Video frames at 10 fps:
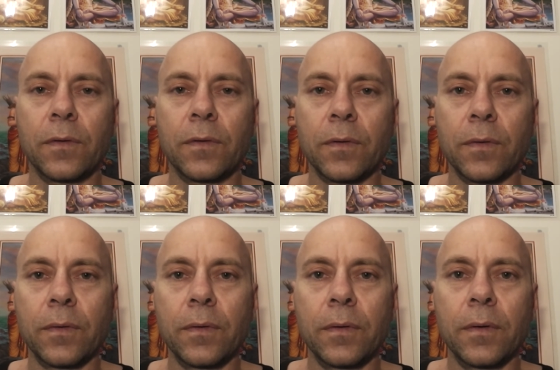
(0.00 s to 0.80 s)
to
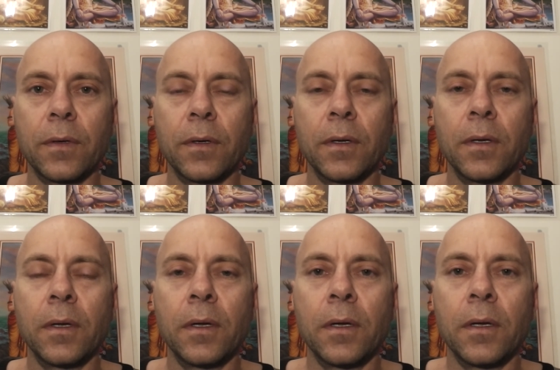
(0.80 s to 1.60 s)

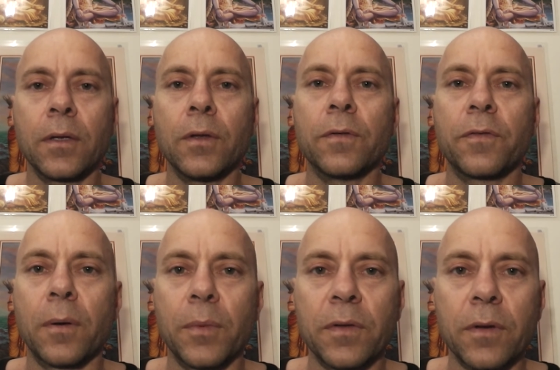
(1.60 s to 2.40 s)
unify
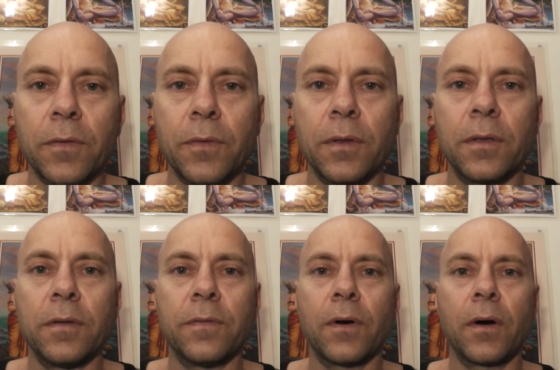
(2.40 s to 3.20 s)
myself with the
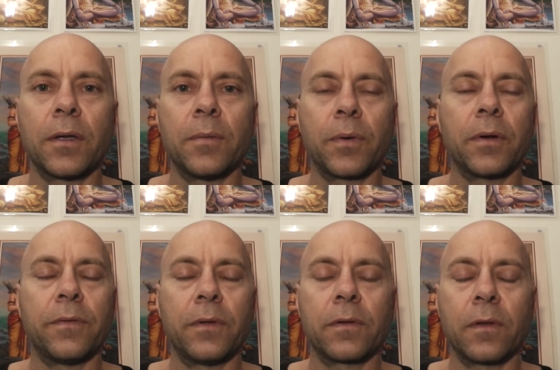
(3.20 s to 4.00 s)
divine in
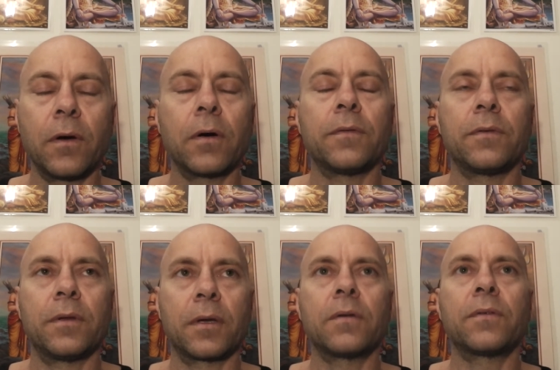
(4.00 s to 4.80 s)
previous lives, you
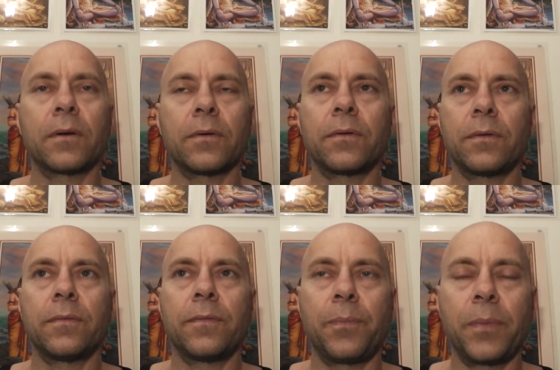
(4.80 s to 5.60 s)
know. So it was
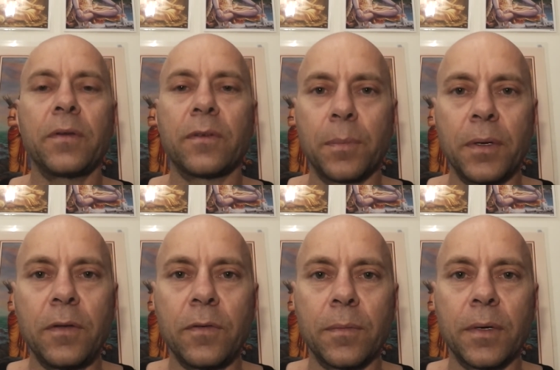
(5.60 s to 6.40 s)
a piece of
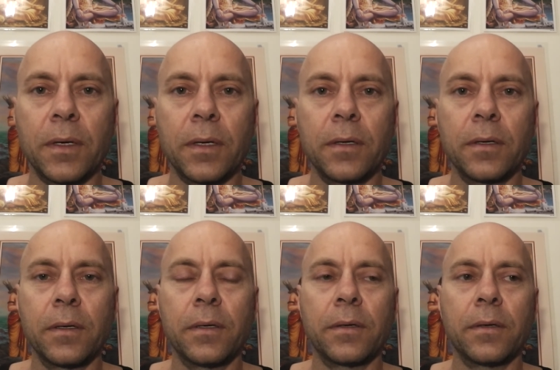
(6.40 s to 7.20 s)
piss for me.
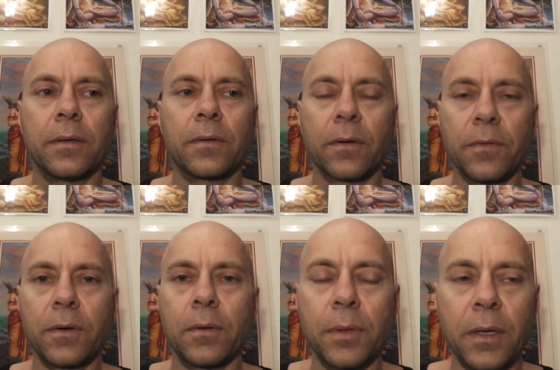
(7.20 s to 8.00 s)
So I'm
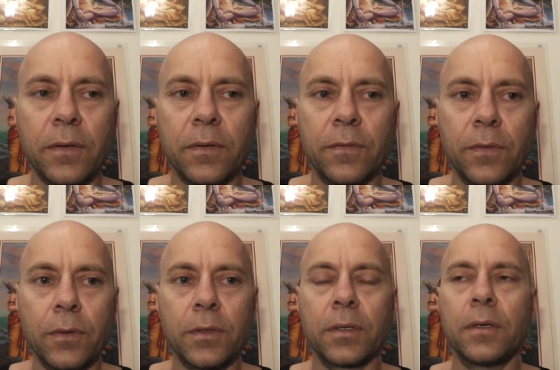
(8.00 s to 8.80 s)
very blessed and
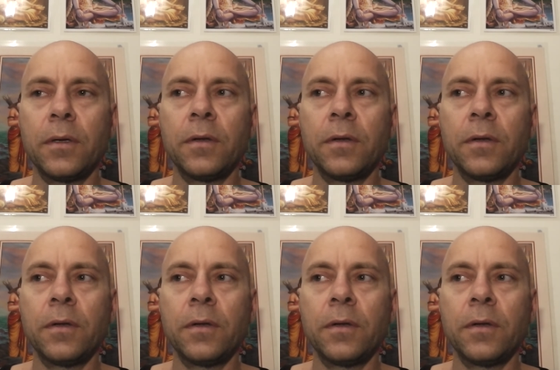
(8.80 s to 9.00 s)
fortunate.